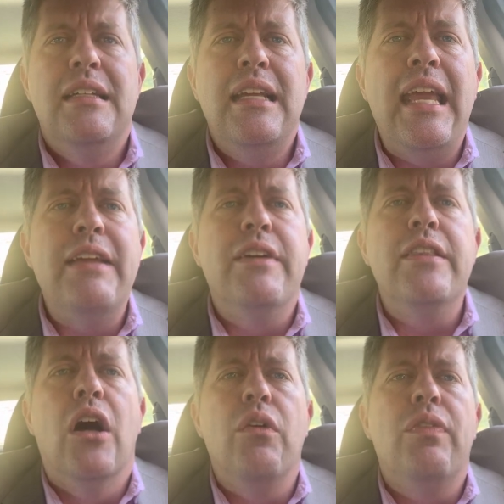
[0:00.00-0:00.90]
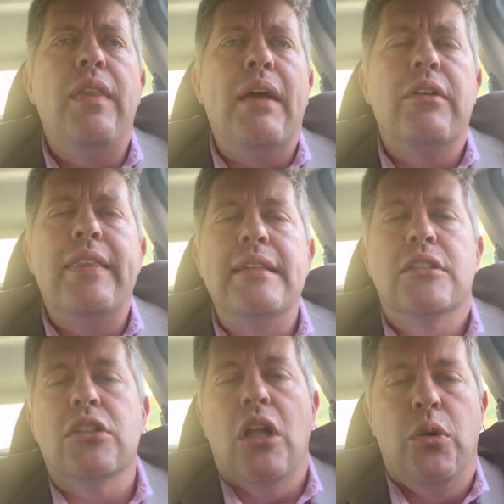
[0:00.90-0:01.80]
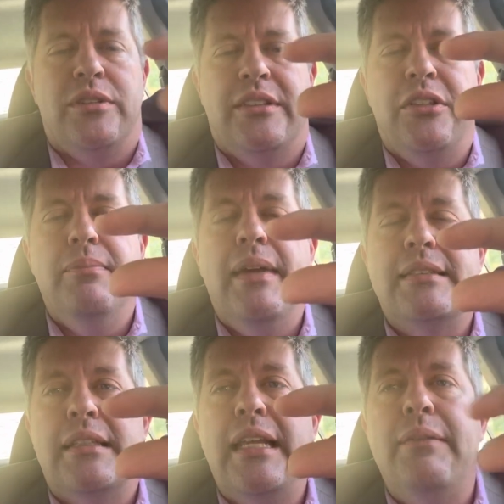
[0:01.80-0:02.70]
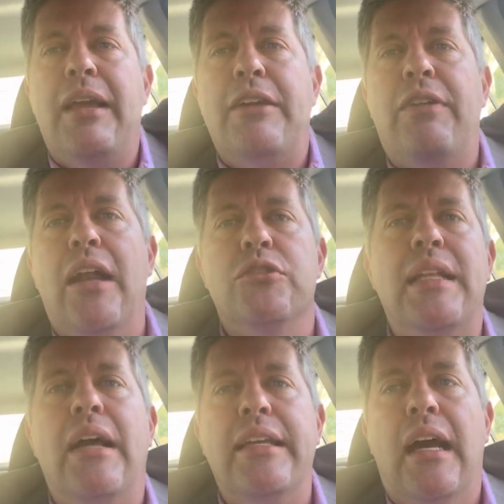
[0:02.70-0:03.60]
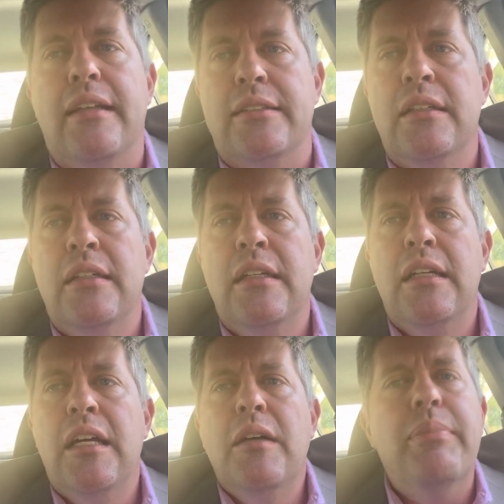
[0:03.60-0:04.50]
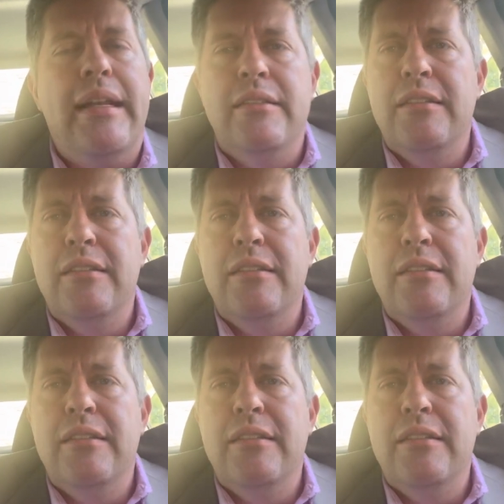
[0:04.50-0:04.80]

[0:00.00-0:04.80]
even though they were this close to missing the NBA Finals without Giannis. But